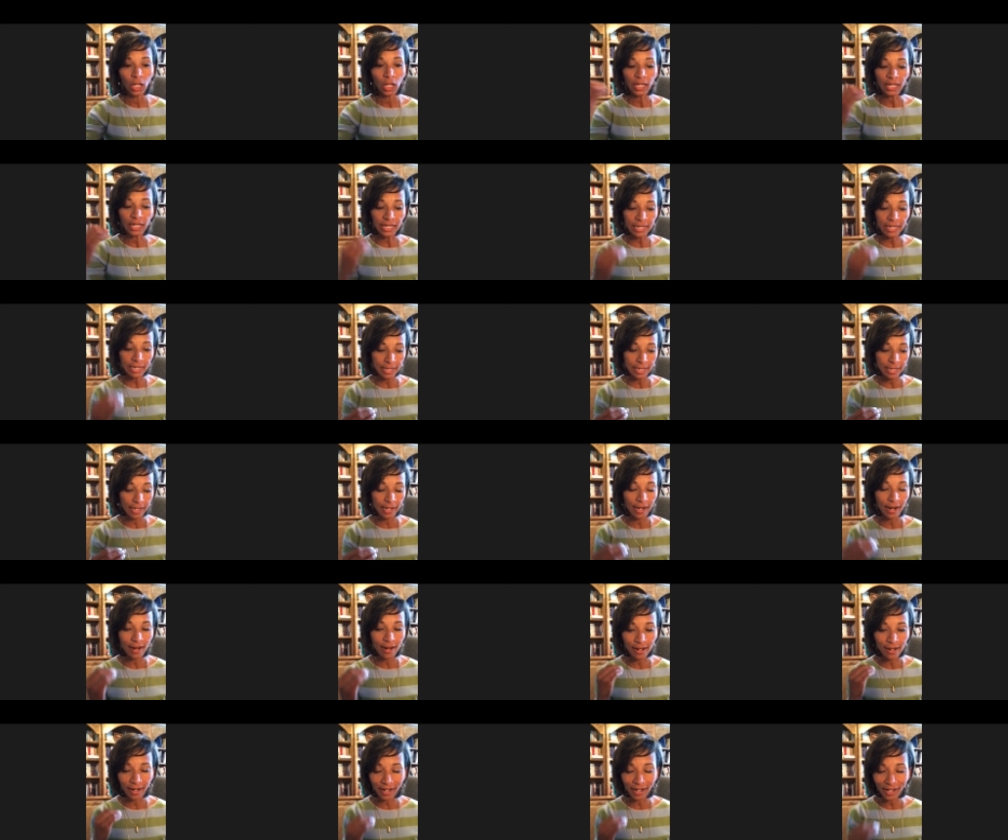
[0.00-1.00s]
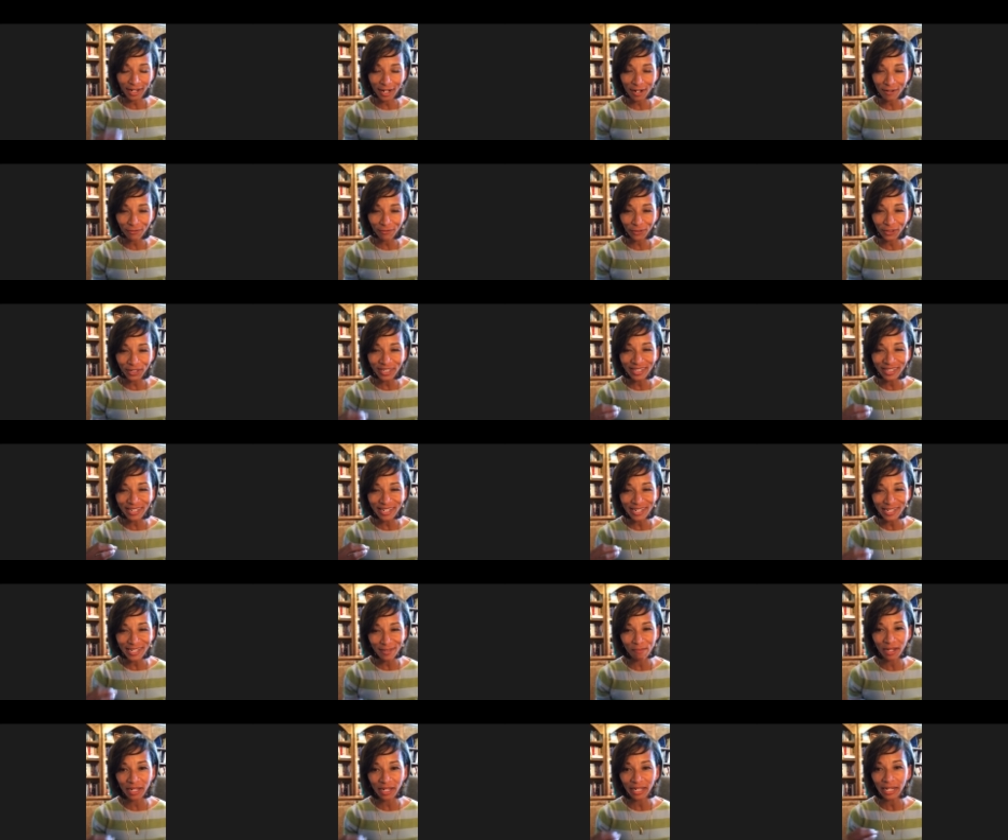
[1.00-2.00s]
in uncovering these
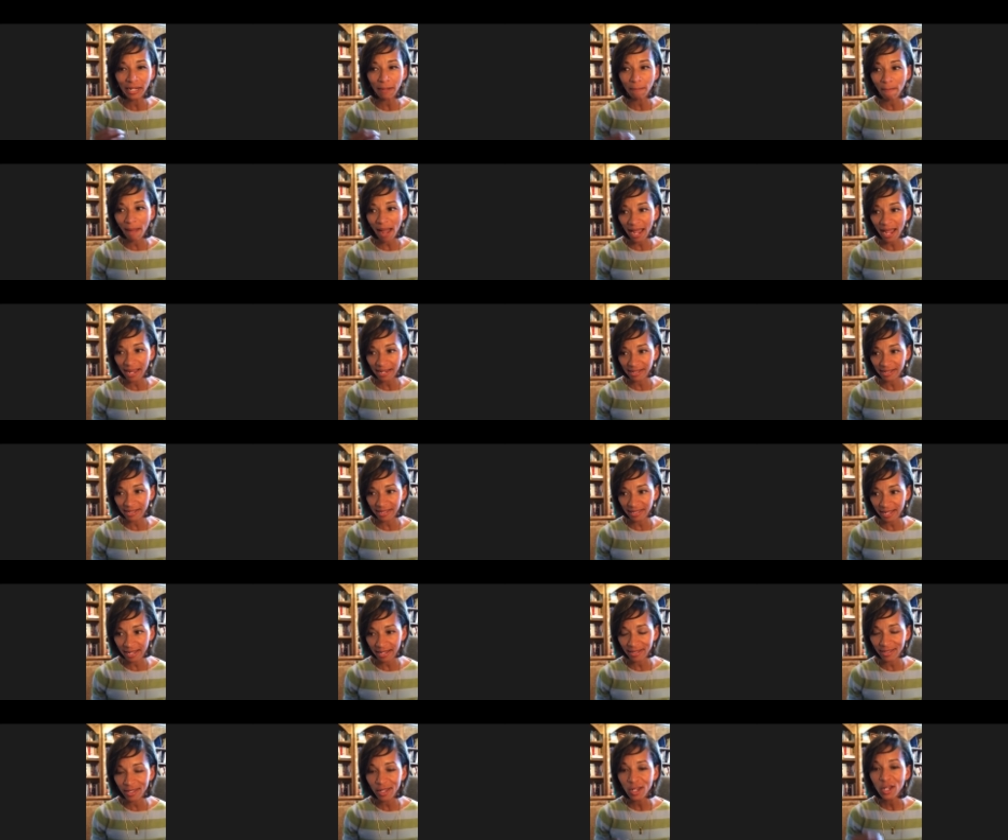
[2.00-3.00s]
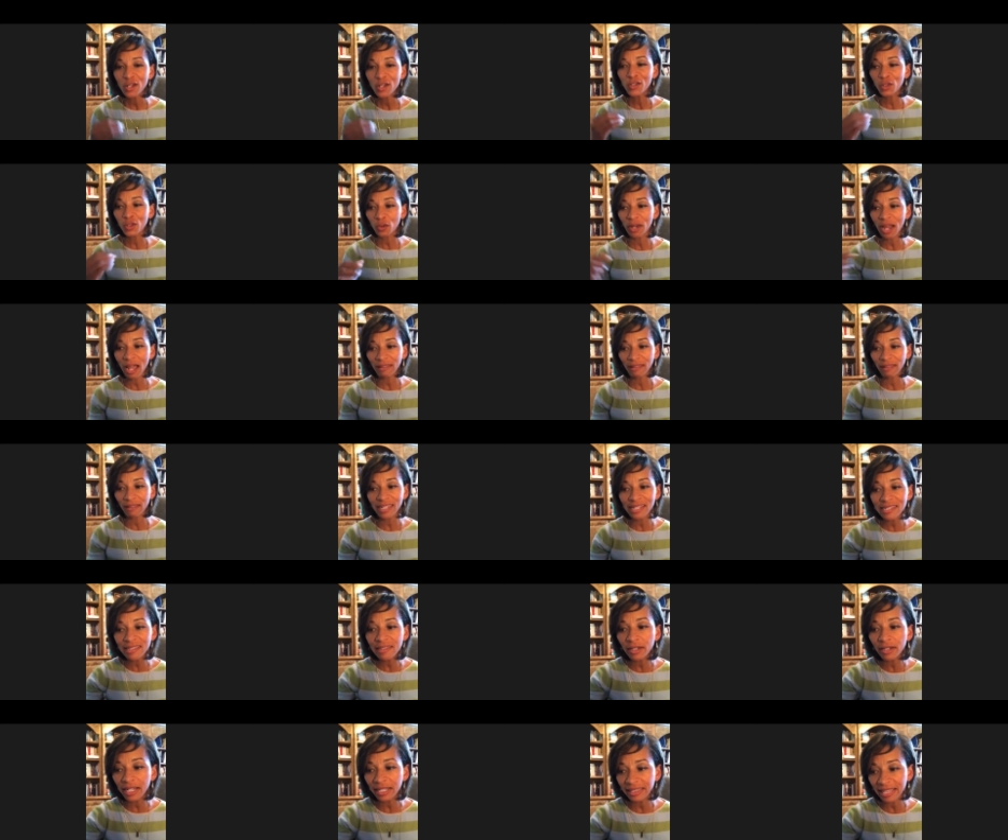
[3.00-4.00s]
money mindsets. So now let's
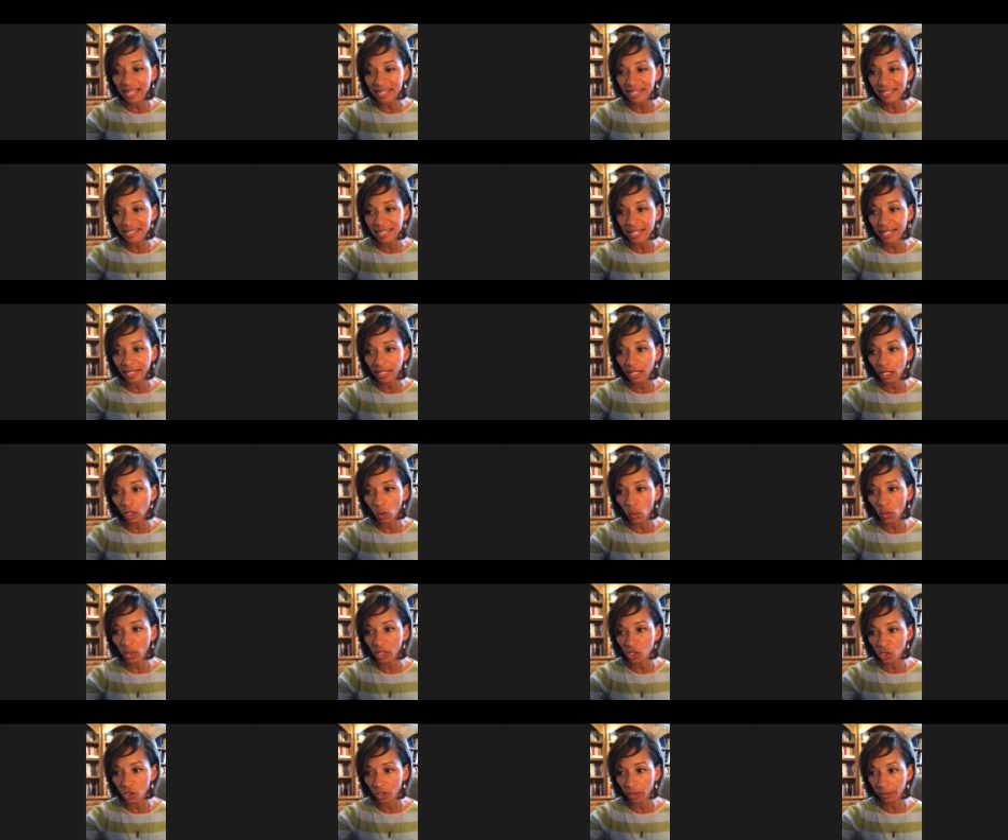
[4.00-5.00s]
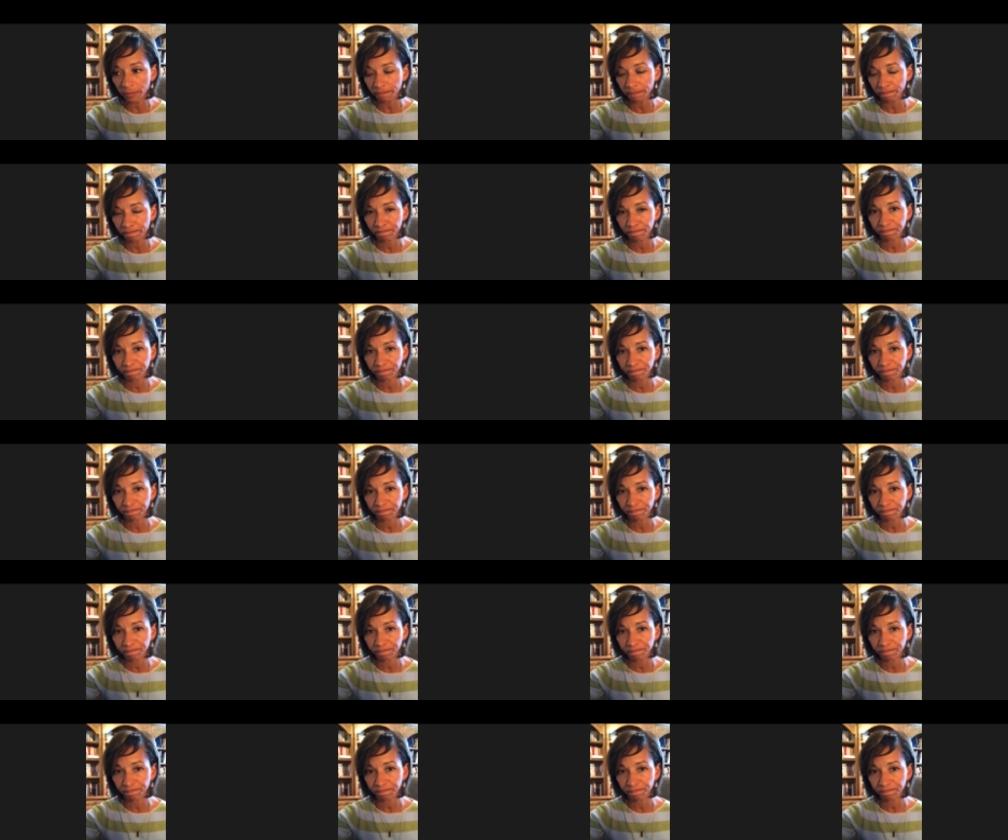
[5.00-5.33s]
look at that second question